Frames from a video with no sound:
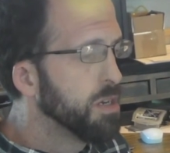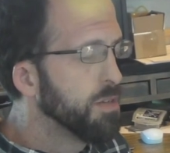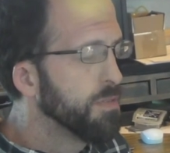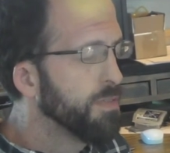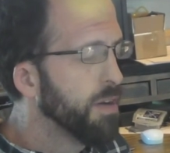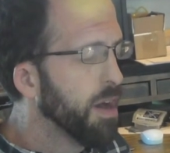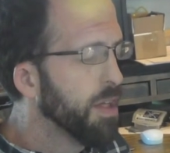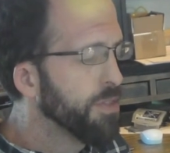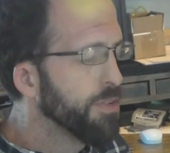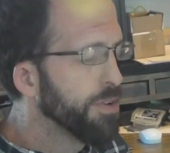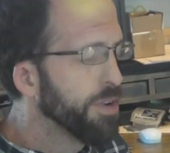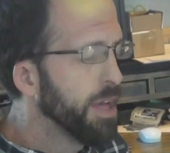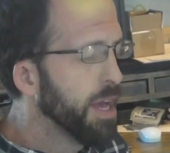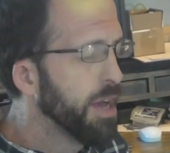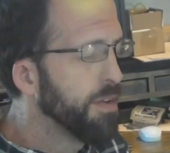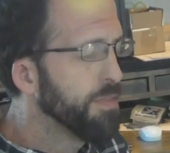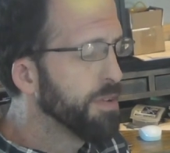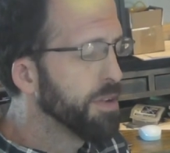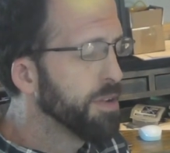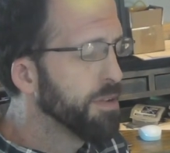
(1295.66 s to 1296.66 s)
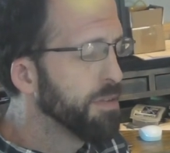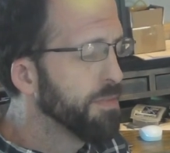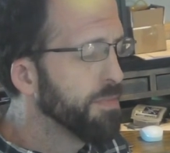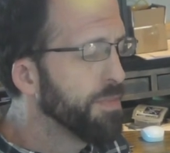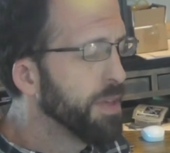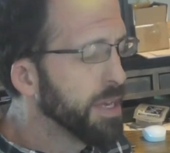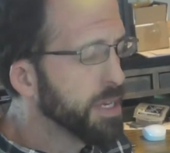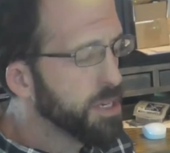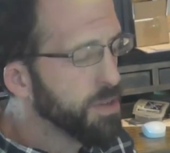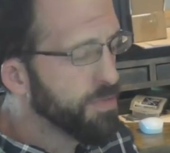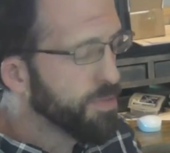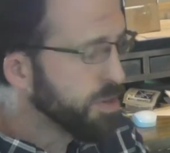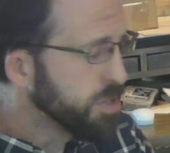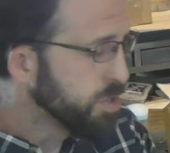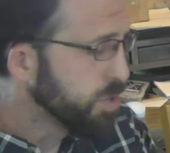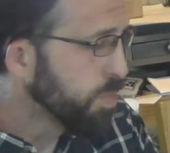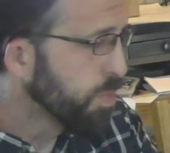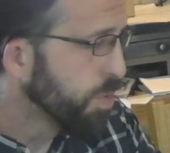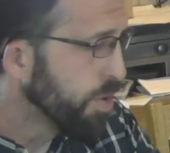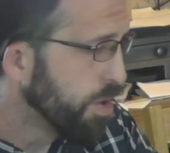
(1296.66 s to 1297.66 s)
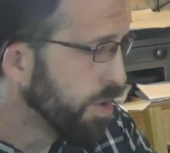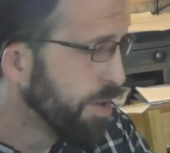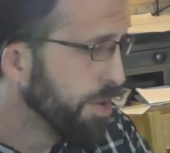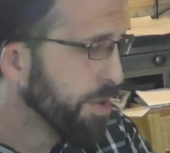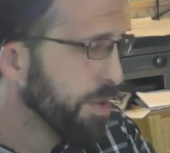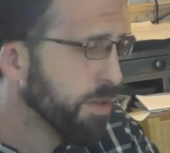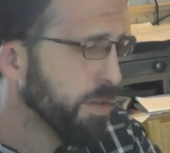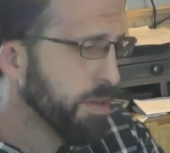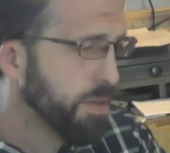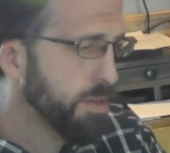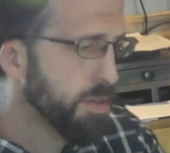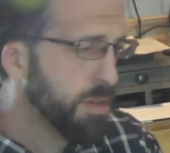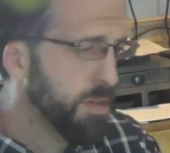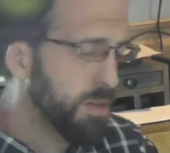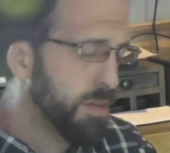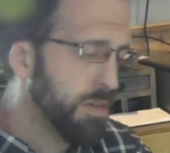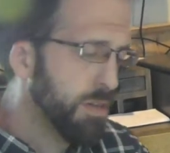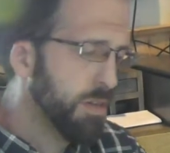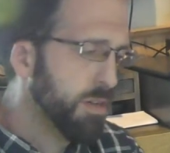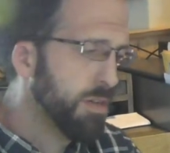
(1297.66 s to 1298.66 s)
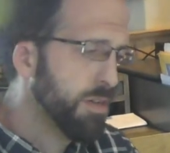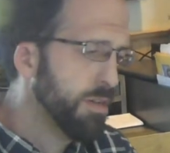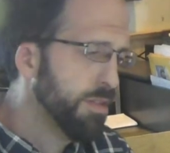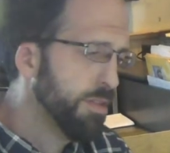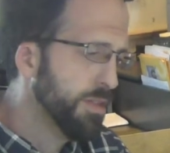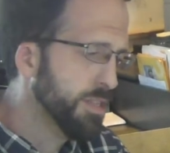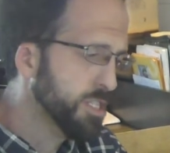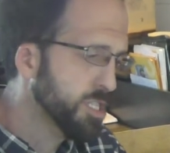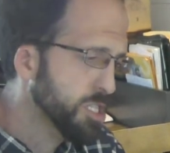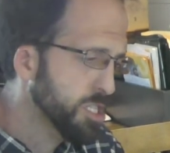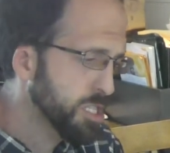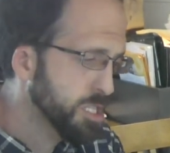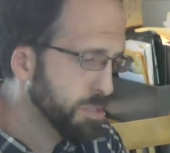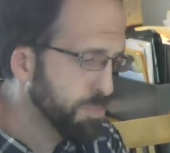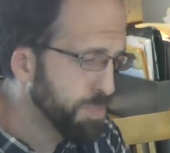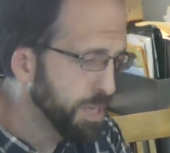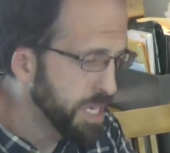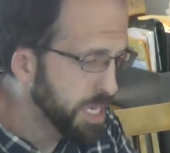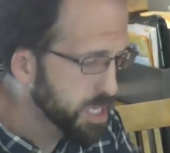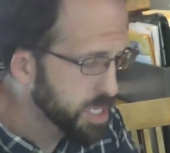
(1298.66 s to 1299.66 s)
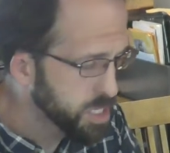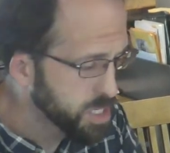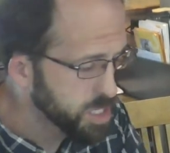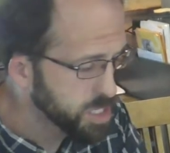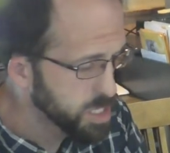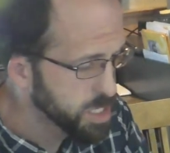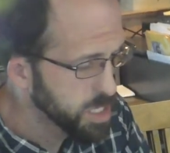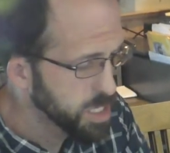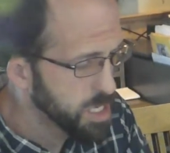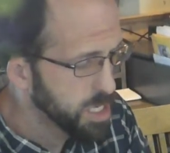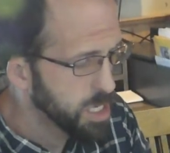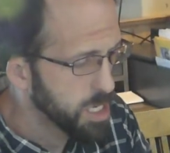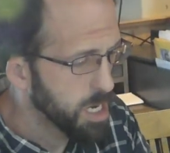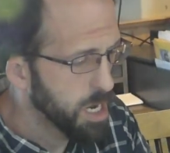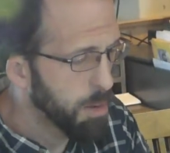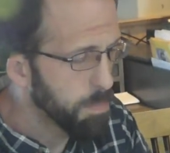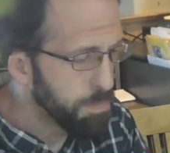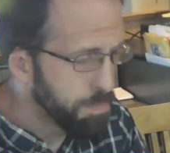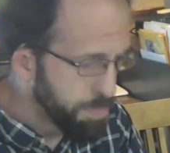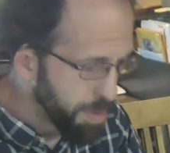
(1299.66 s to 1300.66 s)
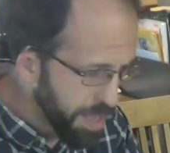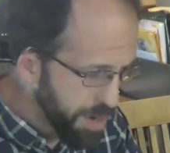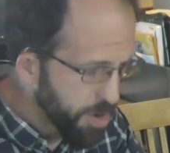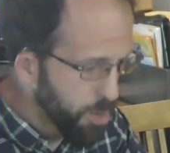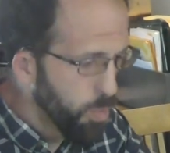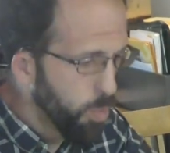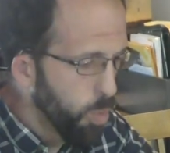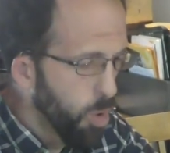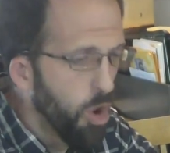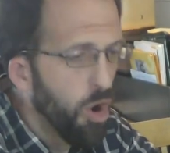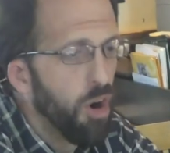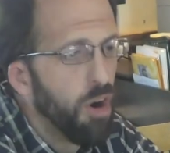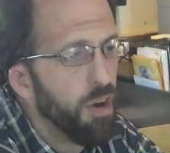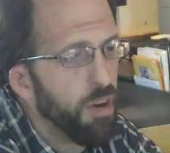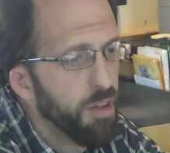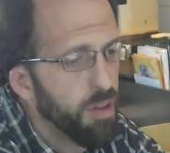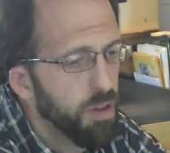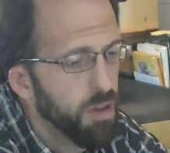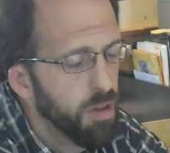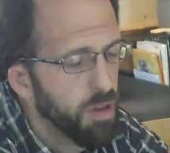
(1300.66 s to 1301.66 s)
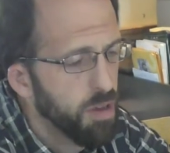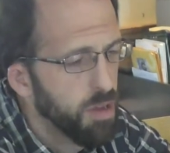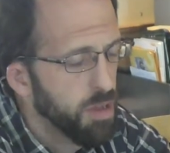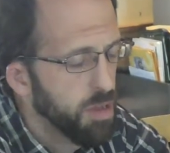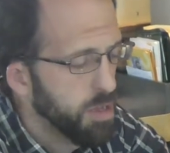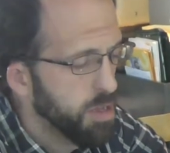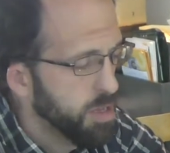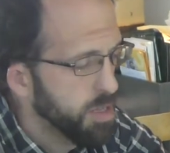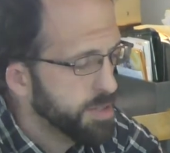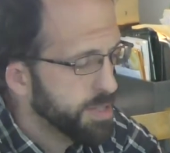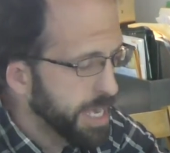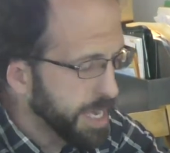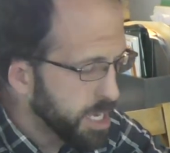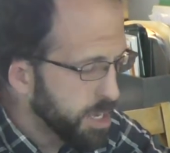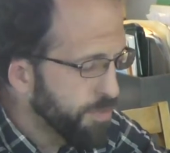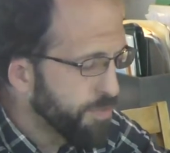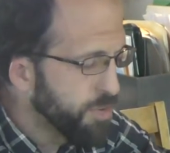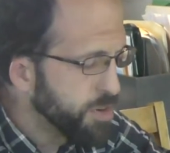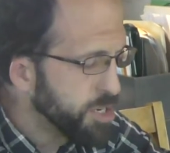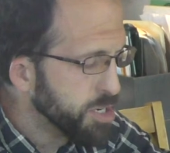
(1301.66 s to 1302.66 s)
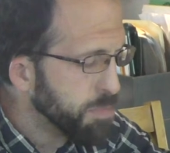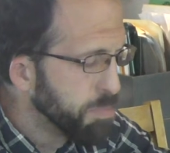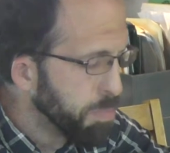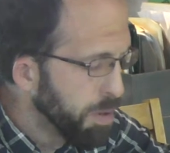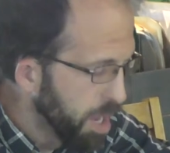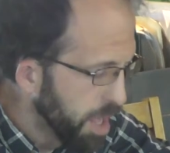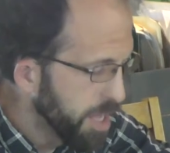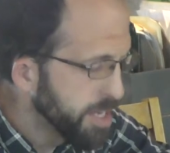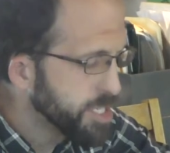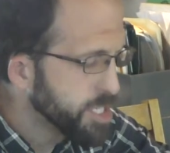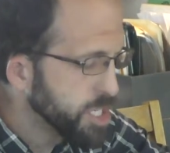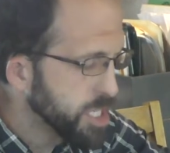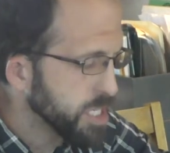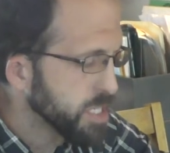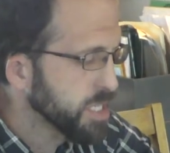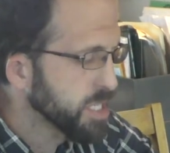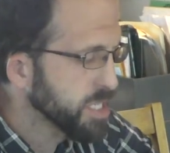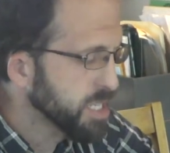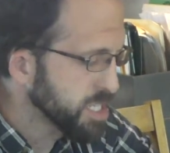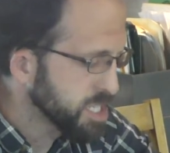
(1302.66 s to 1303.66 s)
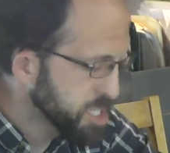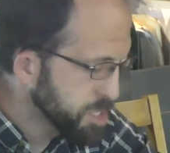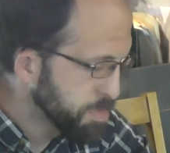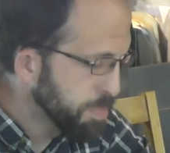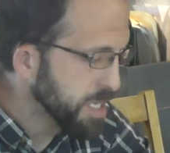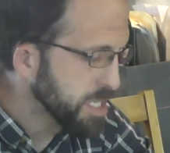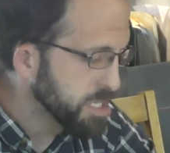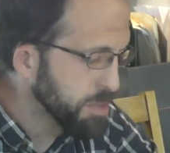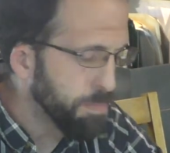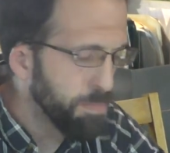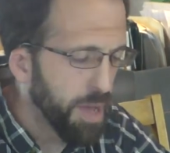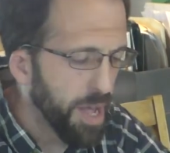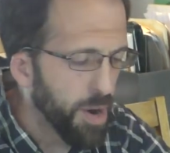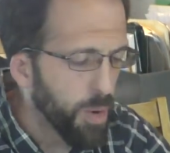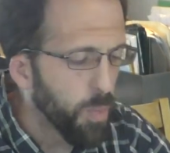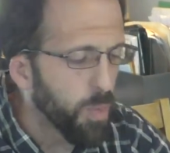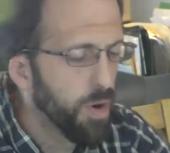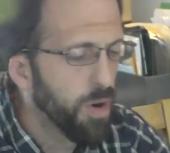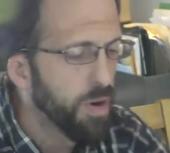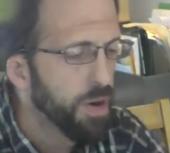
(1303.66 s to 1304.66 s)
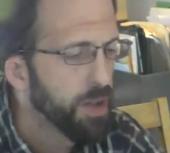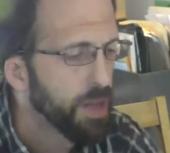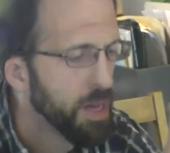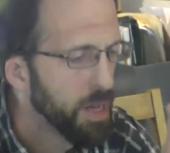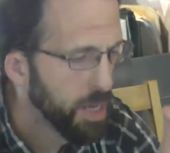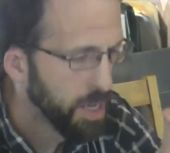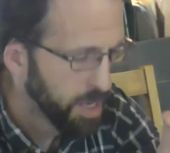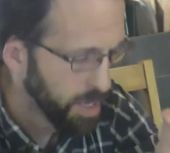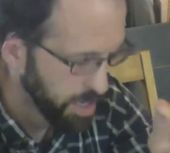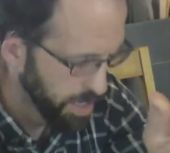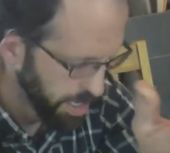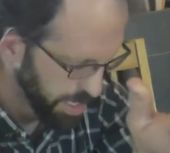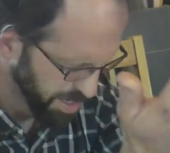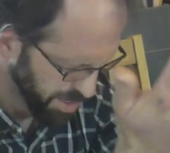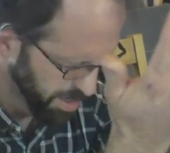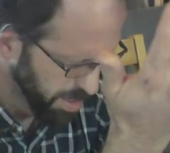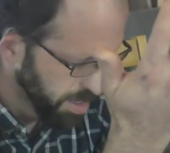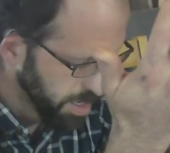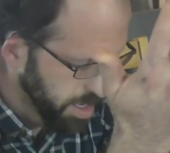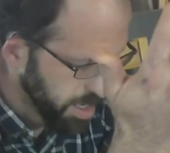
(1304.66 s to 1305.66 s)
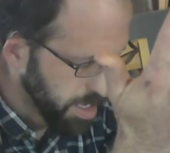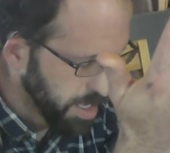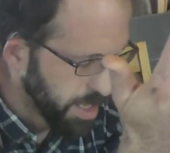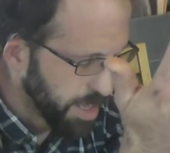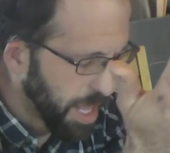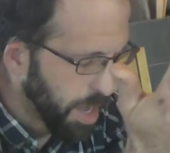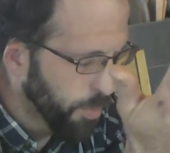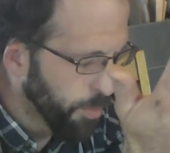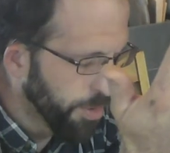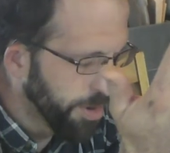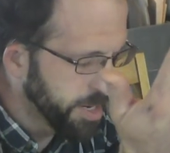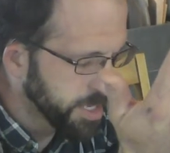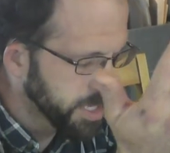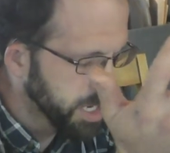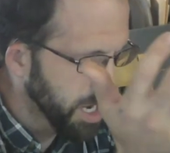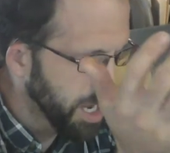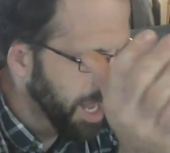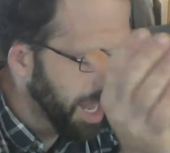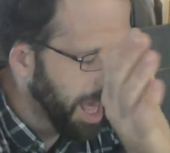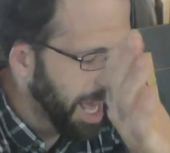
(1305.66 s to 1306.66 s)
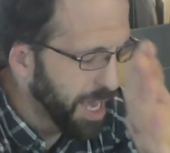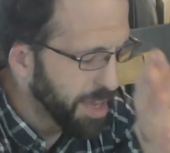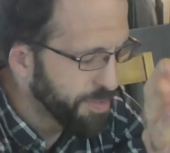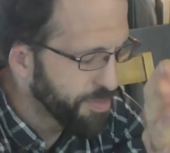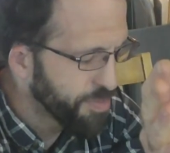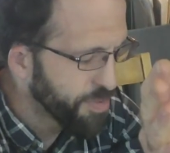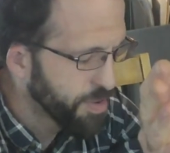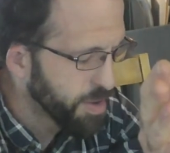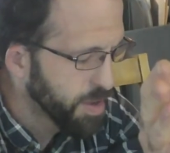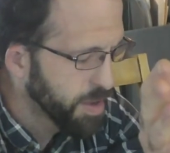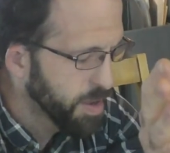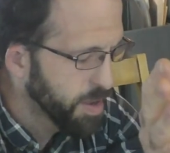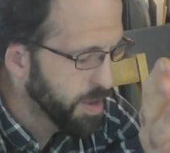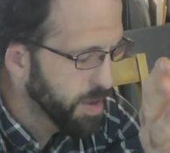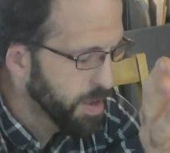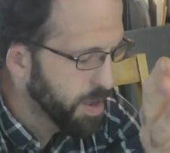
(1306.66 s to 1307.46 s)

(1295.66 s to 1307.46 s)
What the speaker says: Father in heaven, thank you for your word that speaks a better word. Thank you for your blood, Jesus, that speaks a better word. And that word is life.